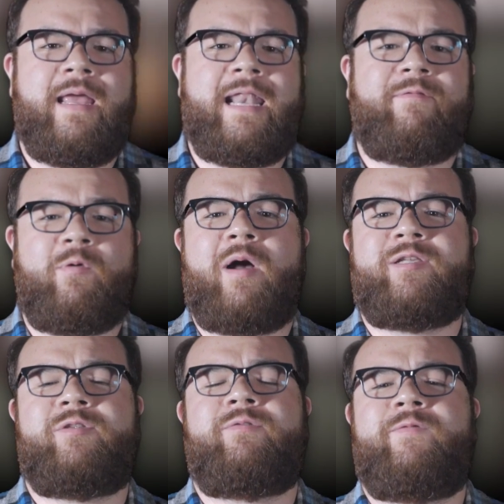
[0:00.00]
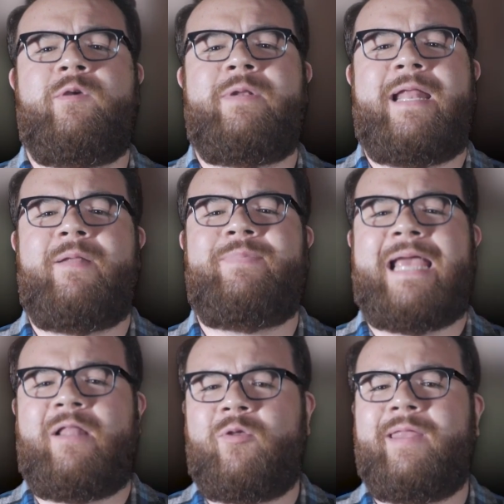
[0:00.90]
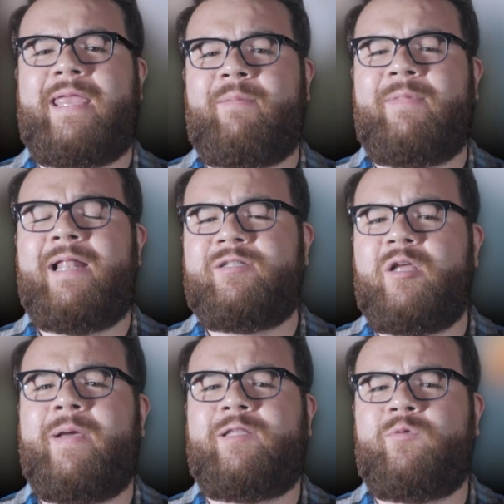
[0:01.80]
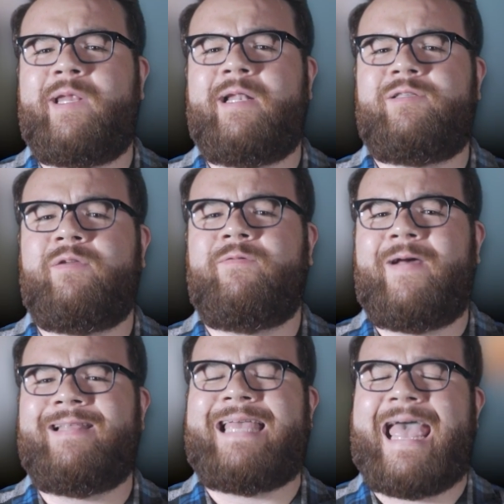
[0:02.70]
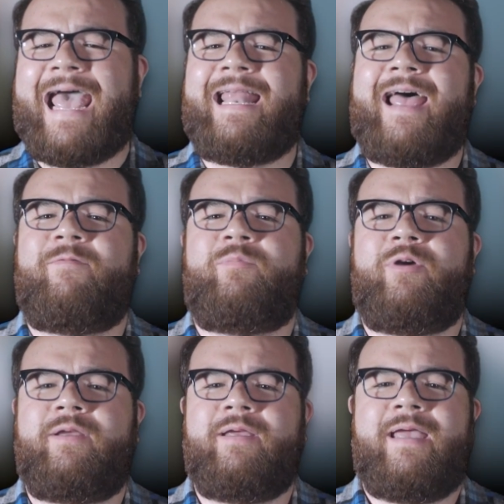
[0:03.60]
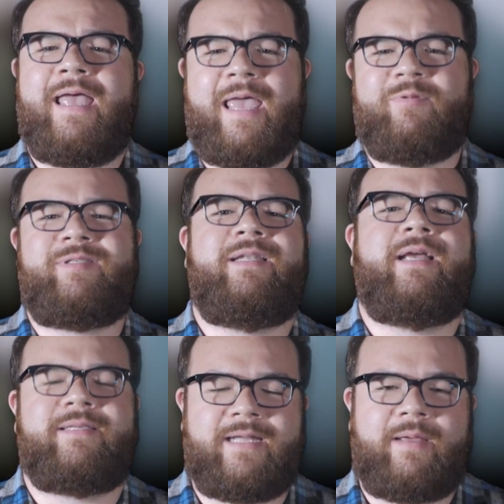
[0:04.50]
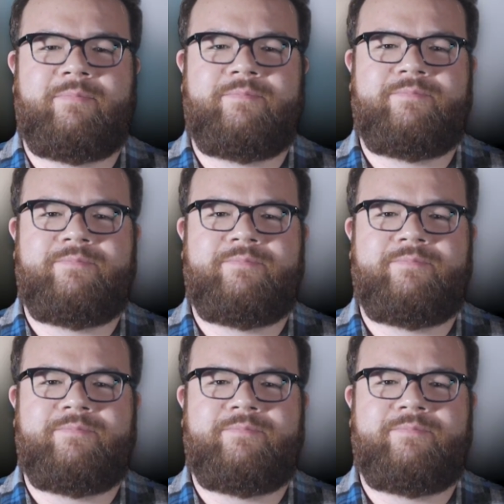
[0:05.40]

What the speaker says: Now, if you watch this review and end up downloading the game, let us know by tweeting us. You can find us at Halfbrick, and we'll see you next time.